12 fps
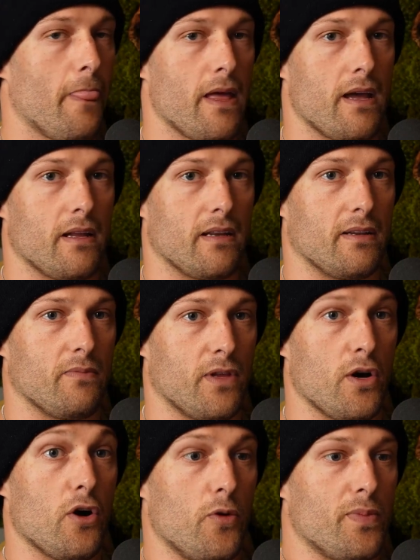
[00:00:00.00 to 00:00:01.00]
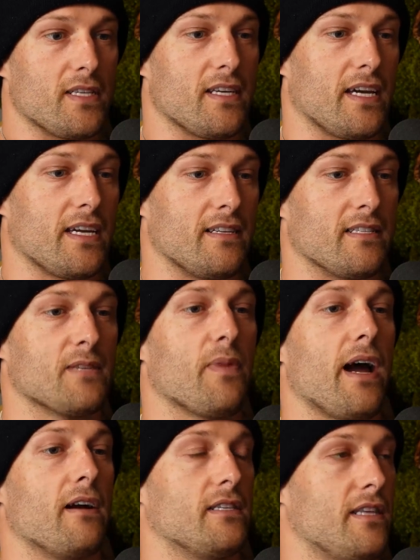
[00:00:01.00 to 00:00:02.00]
And the hope is like it
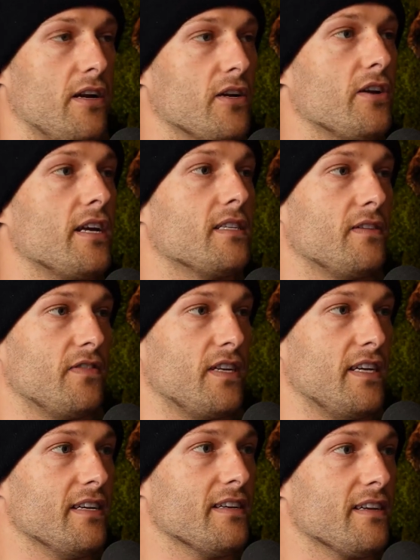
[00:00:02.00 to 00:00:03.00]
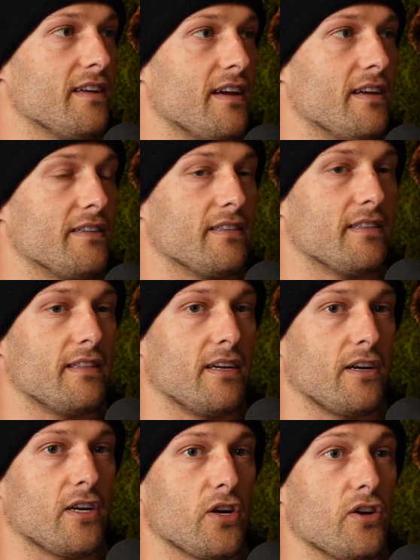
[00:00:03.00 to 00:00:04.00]
inspires their creativity and
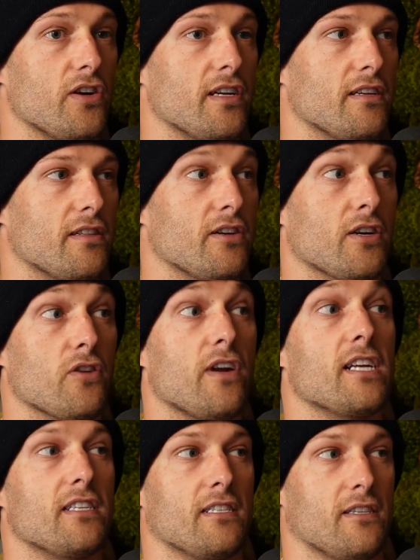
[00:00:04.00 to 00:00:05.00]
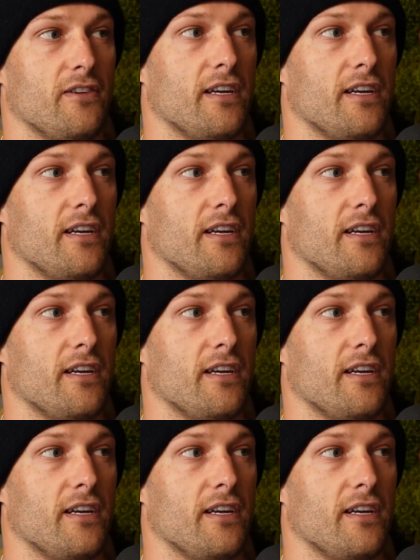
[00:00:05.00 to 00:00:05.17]
their courageous